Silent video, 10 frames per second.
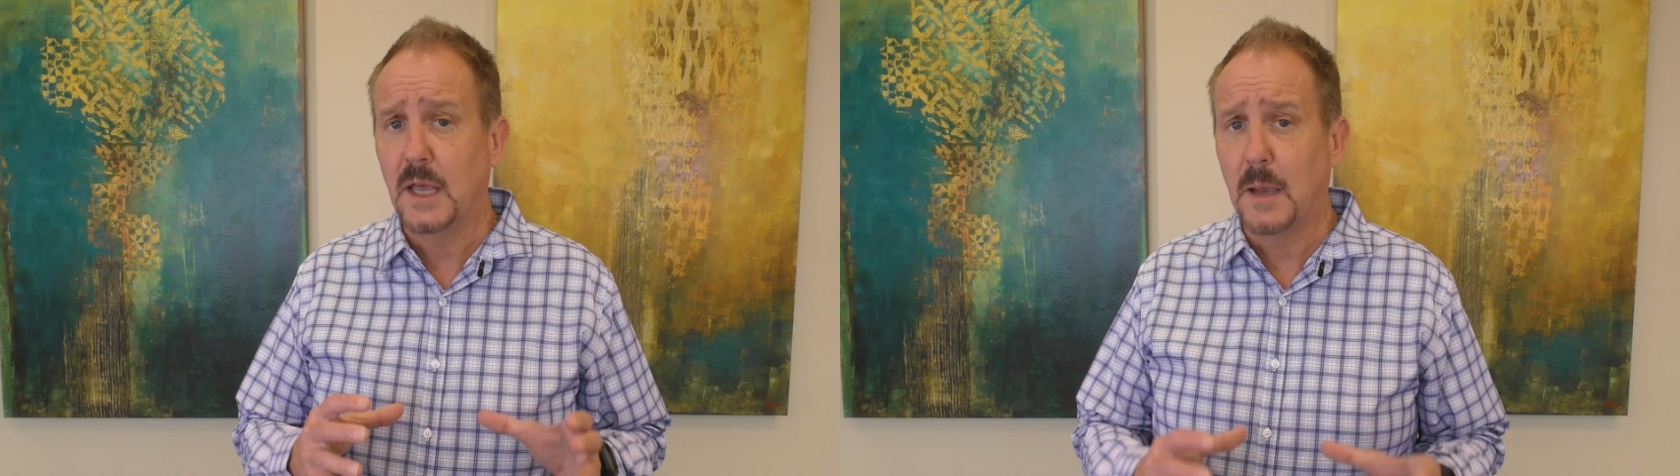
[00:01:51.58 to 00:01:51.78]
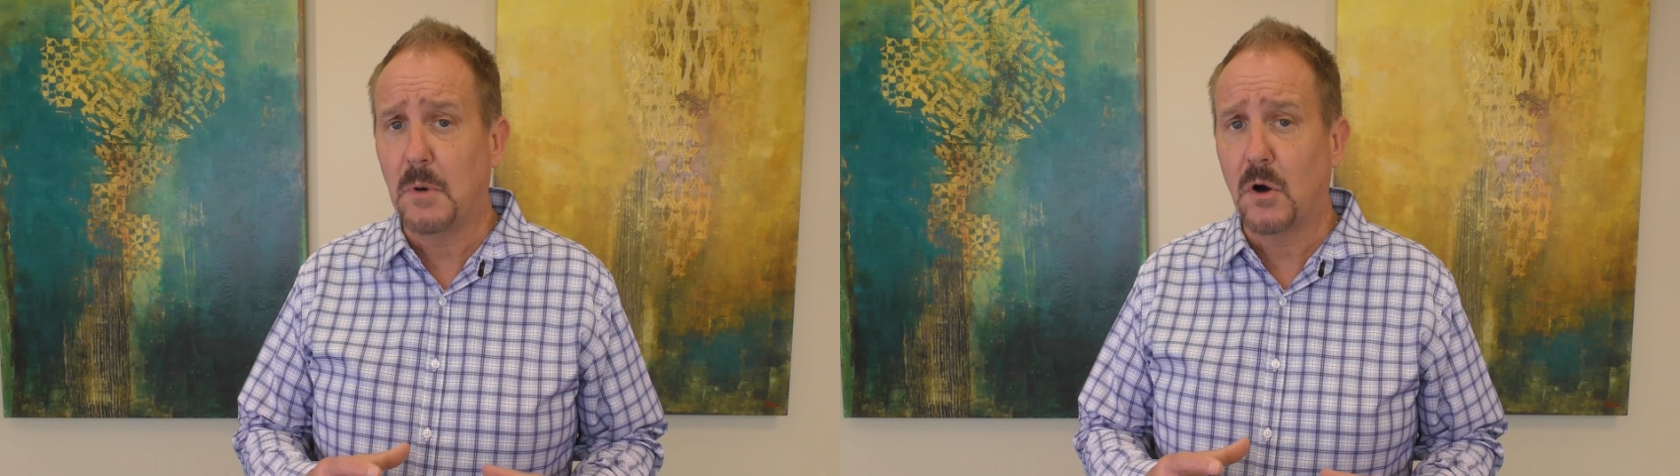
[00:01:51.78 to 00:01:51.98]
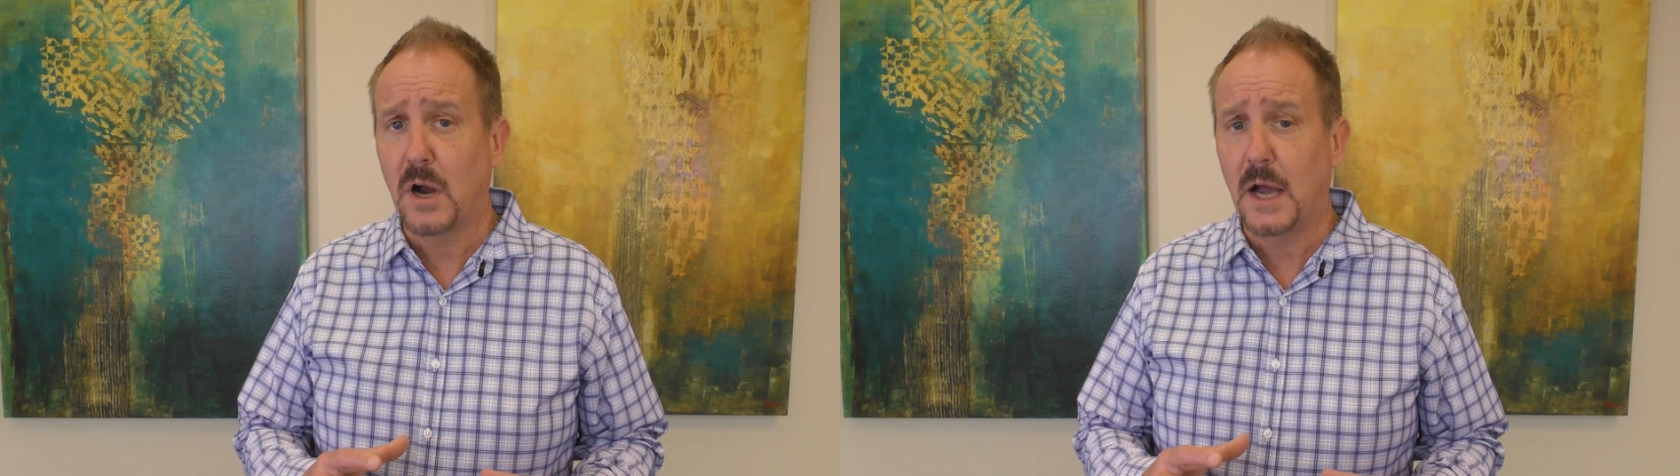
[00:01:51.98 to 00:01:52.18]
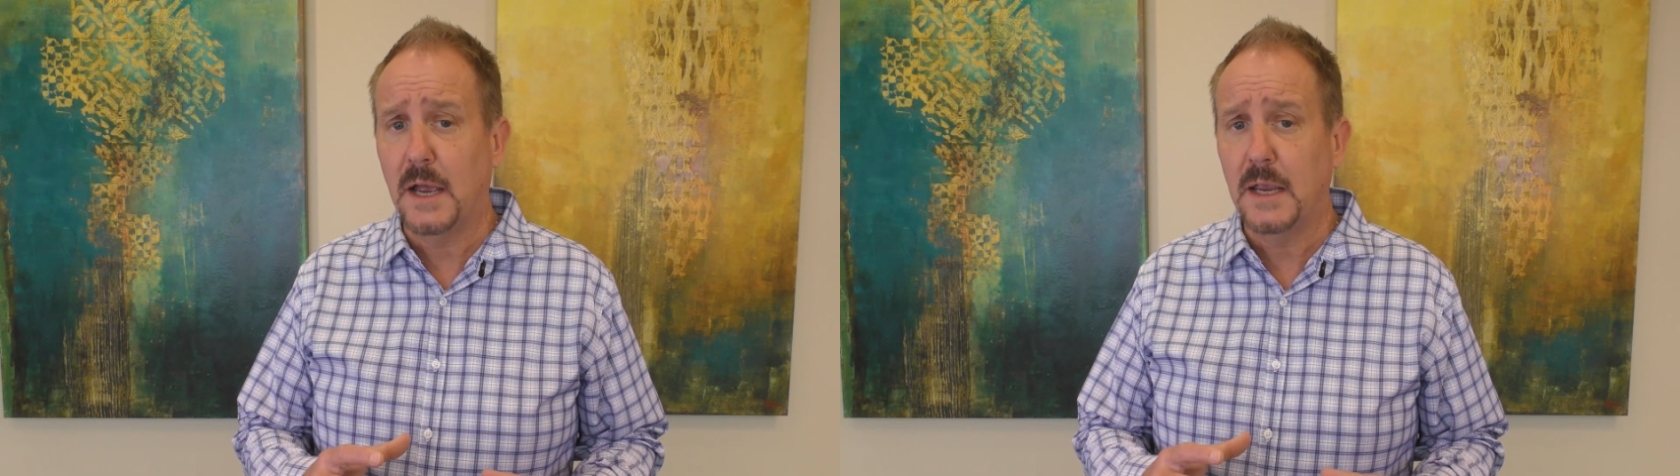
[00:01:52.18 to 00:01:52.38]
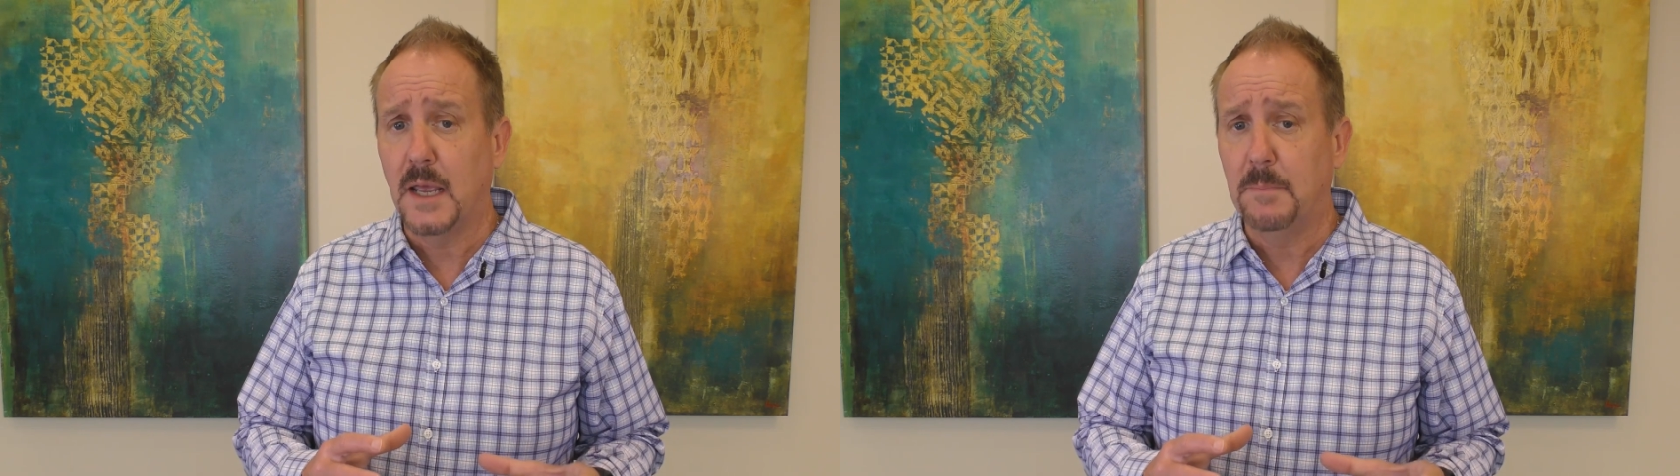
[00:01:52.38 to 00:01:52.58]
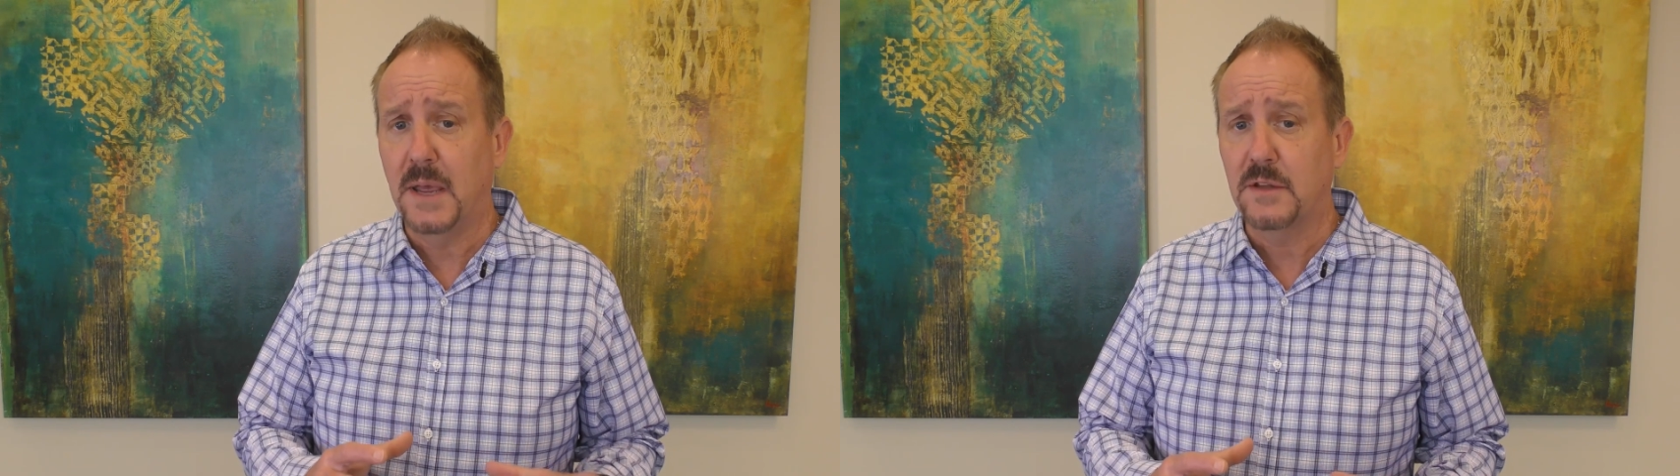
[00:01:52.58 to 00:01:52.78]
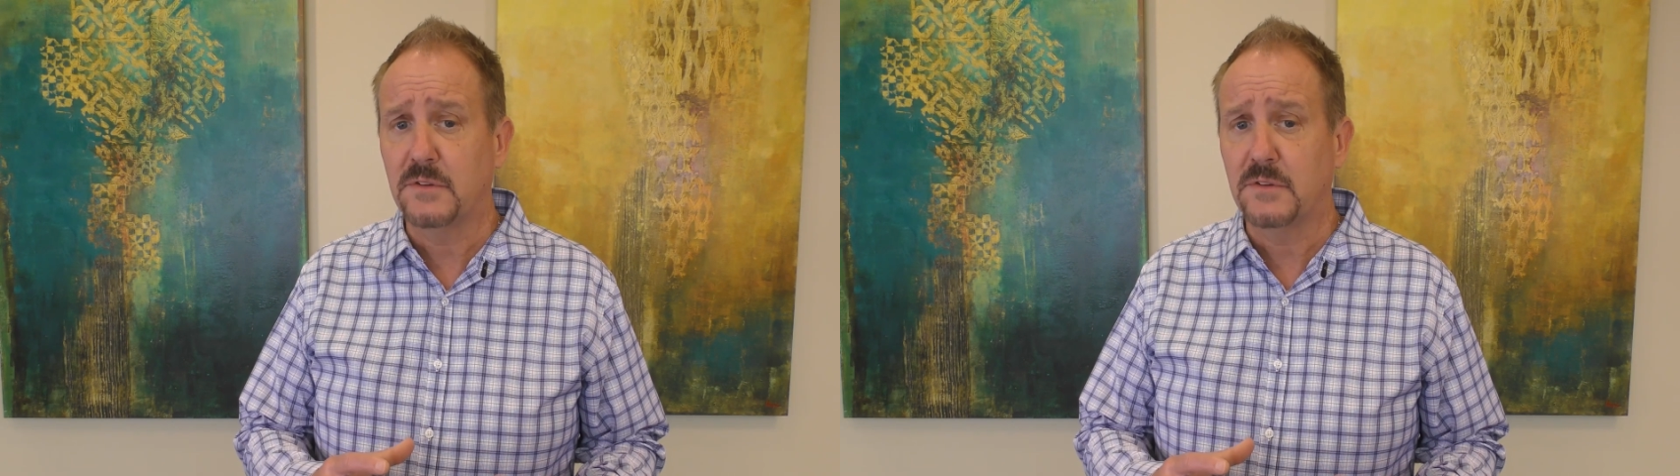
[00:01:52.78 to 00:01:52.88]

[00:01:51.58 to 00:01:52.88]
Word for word: M R I, and P E T